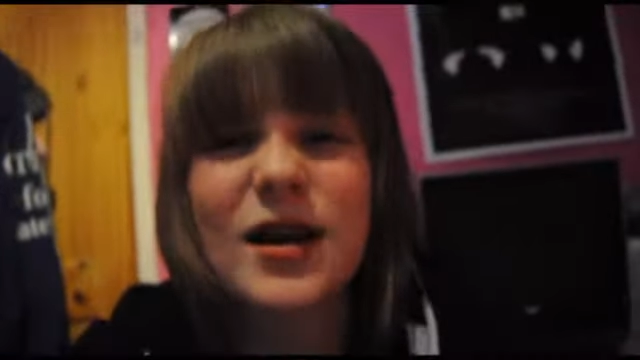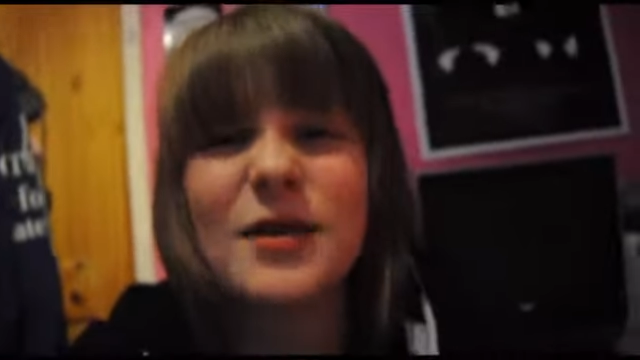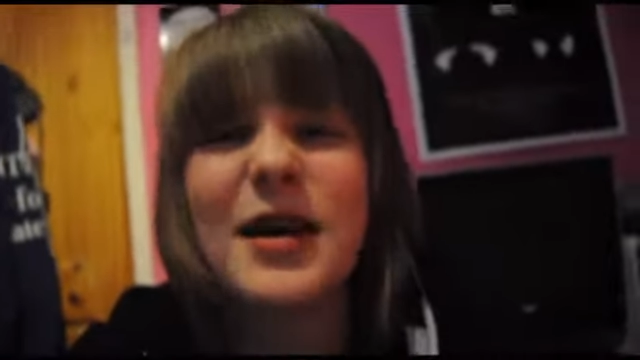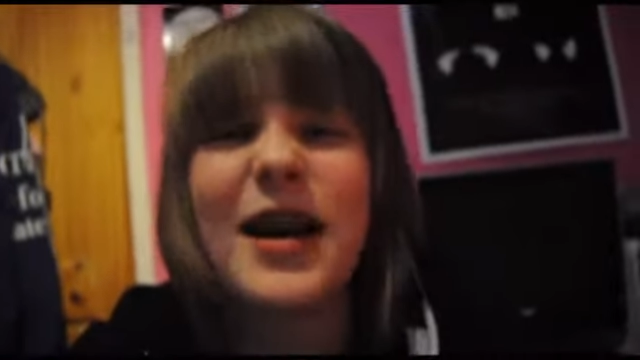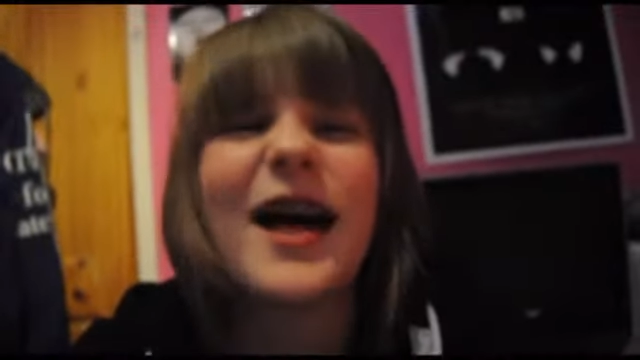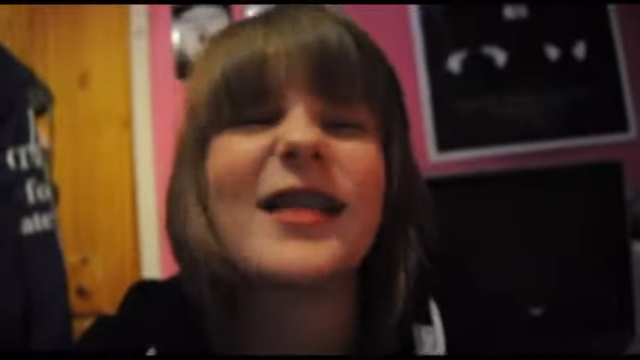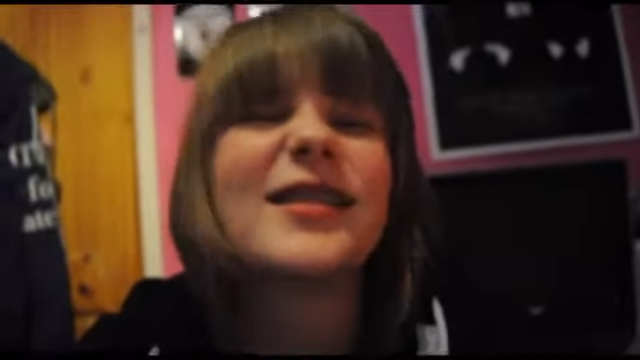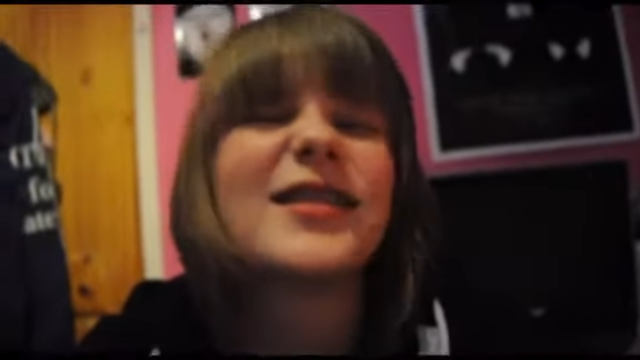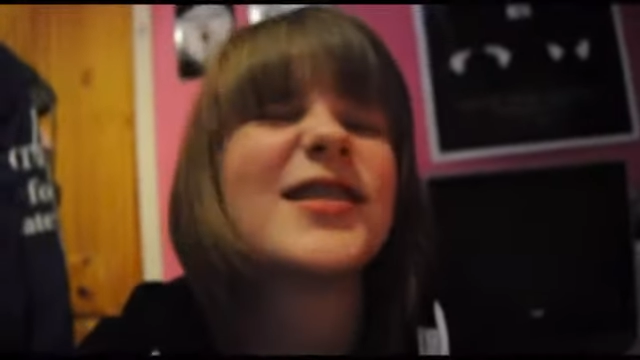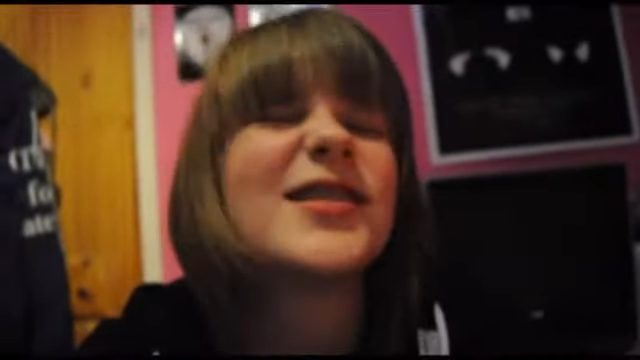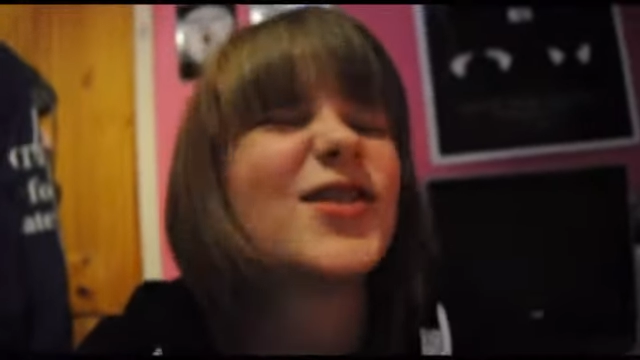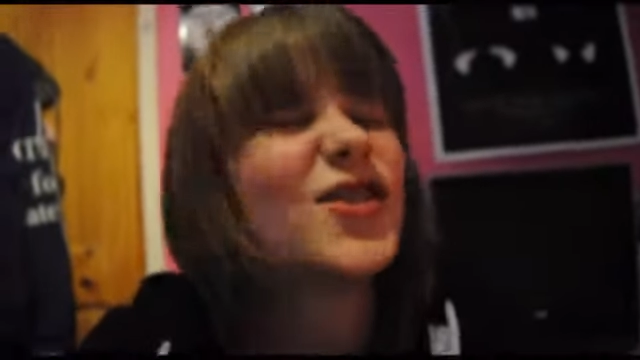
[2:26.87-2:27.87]
Oh my god,
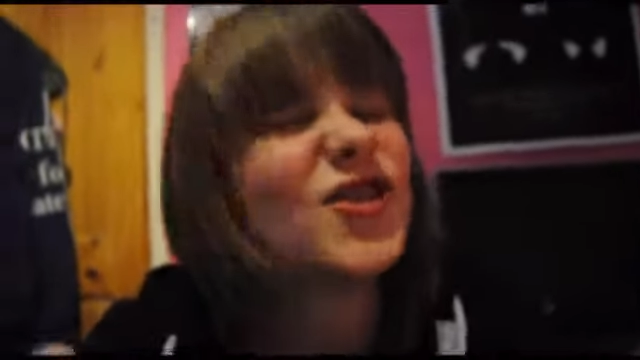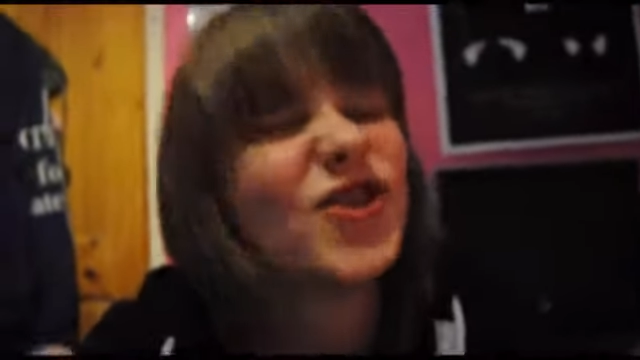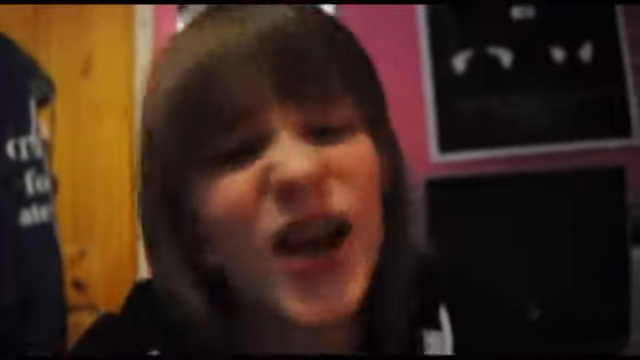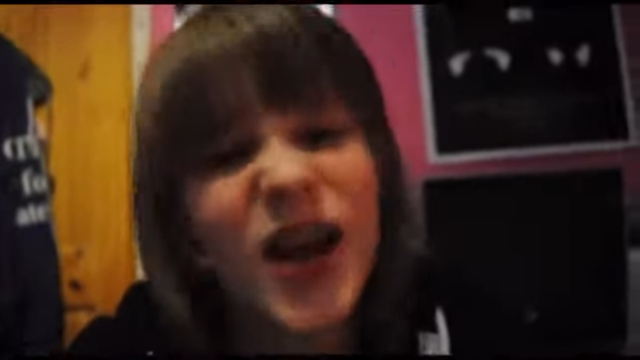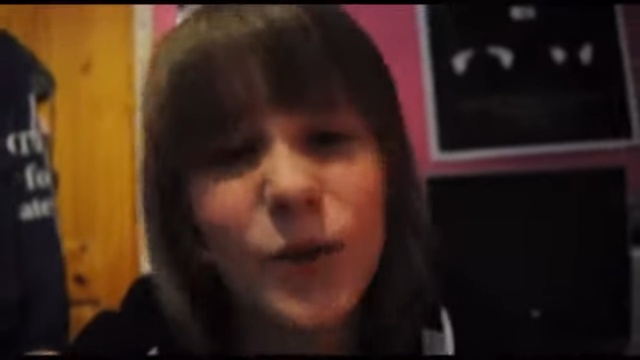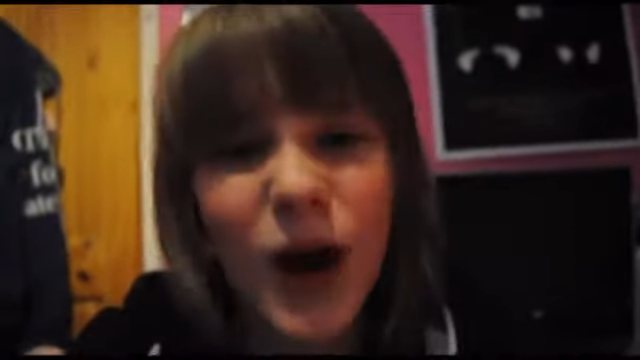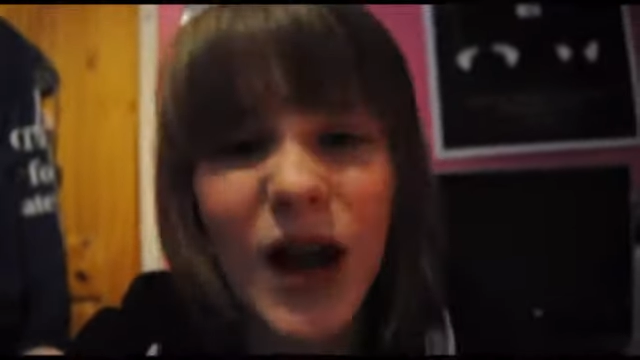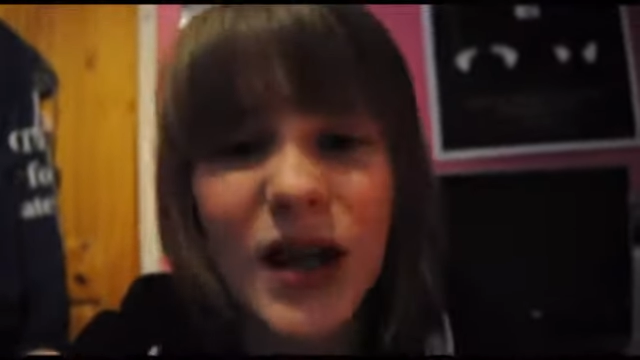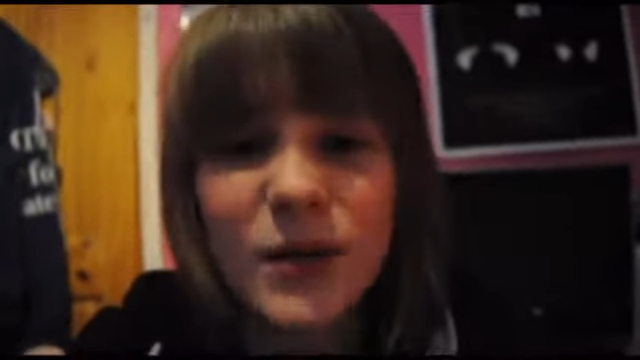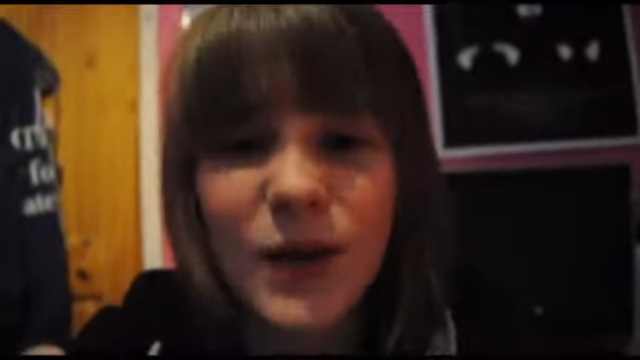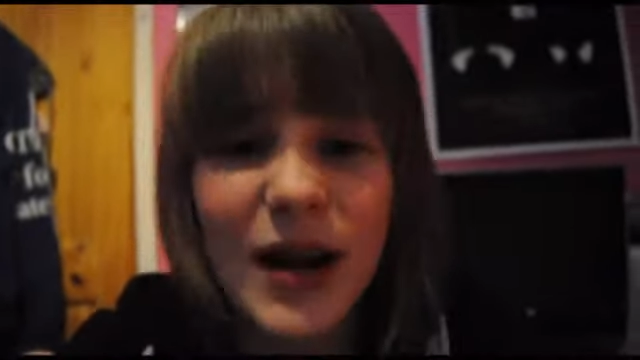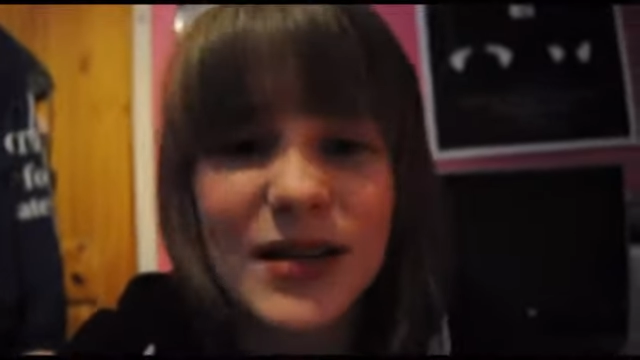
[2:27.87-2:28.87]
this is so shit.
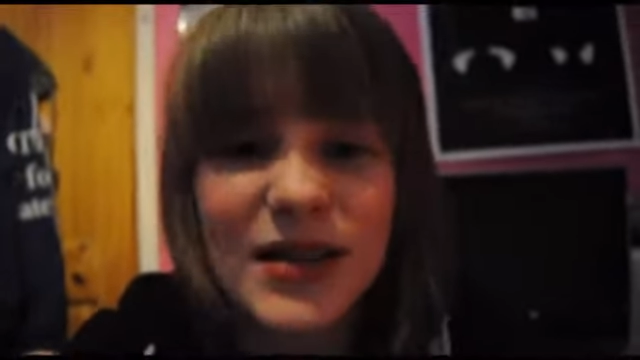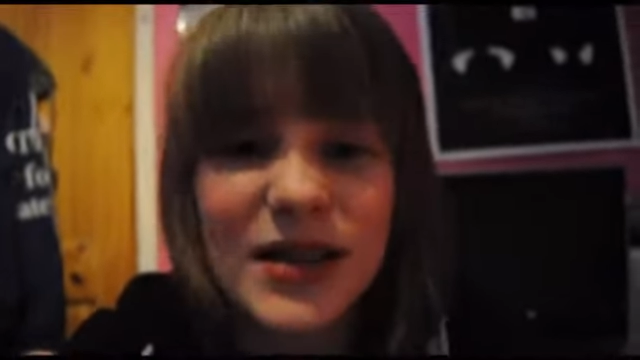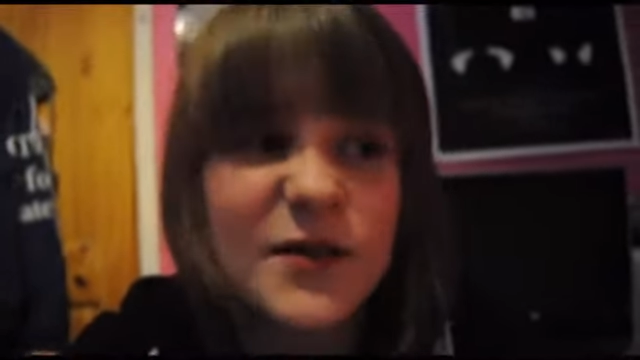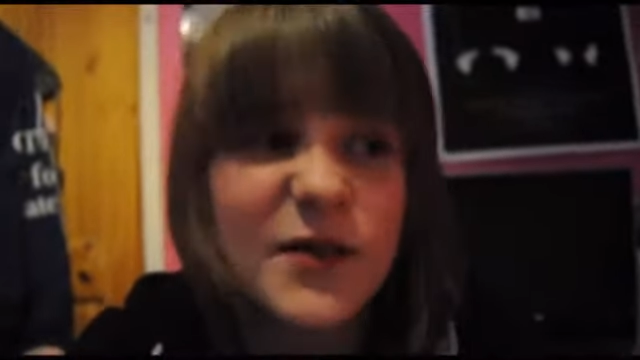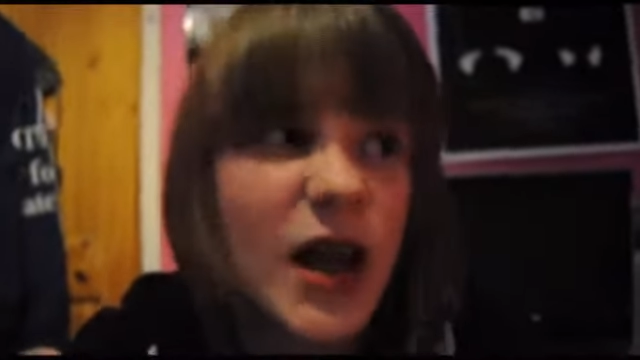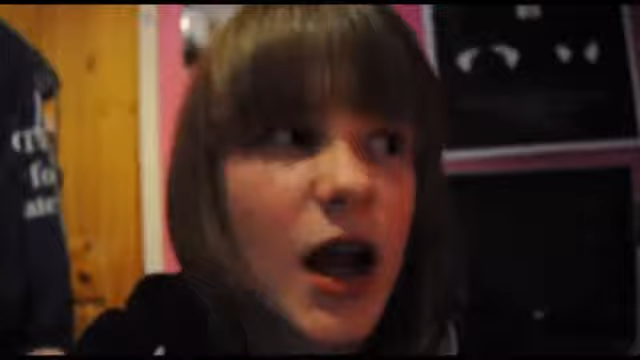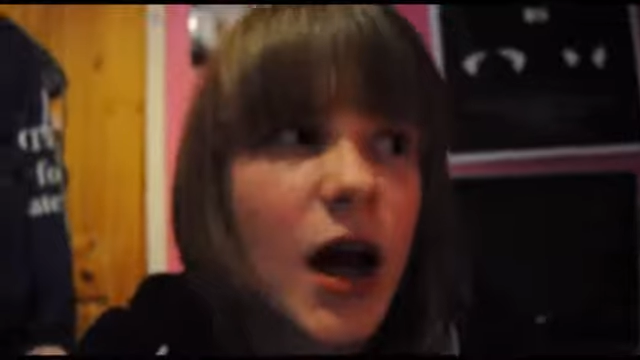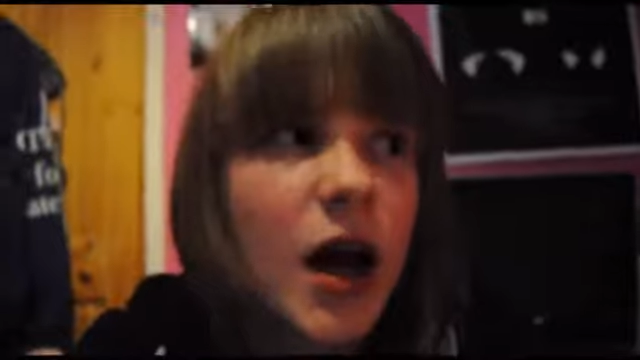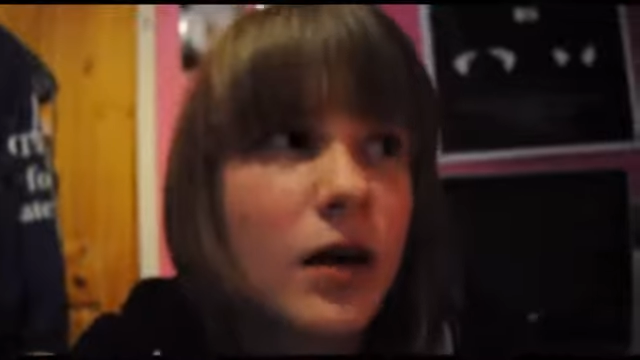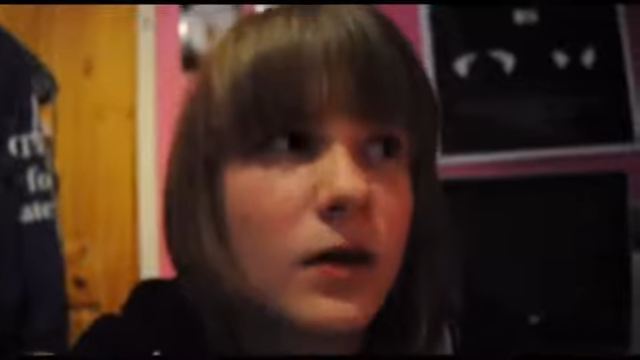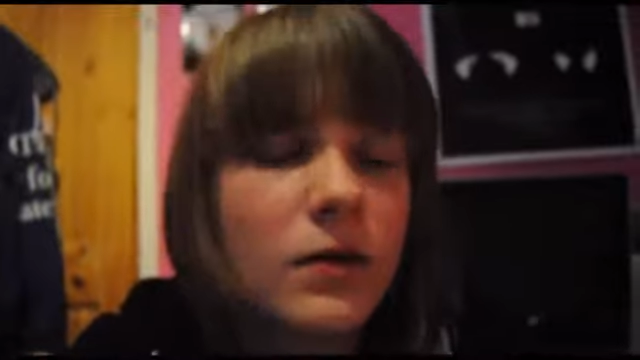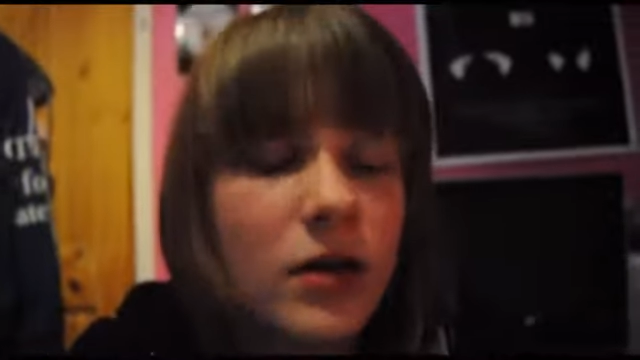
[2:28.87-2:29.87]
Why why is it a
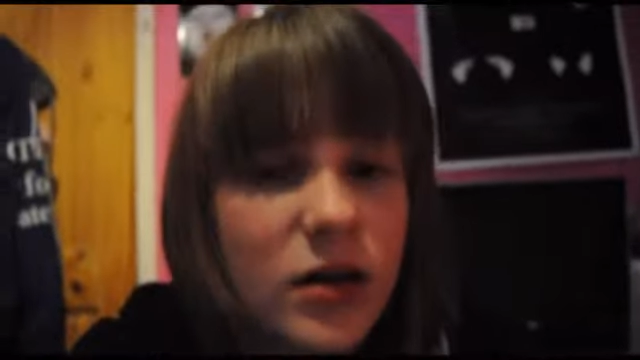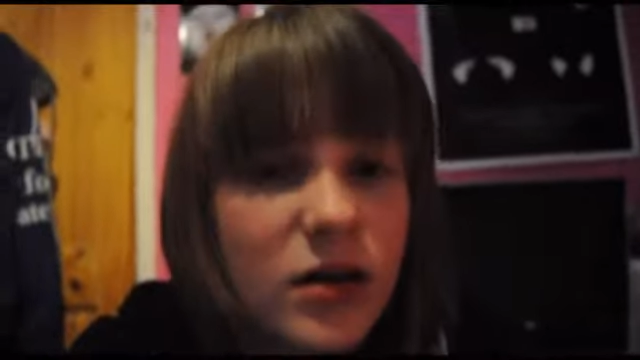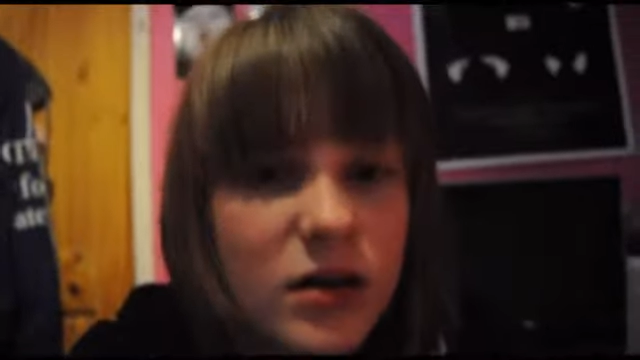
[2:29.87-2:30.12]
video?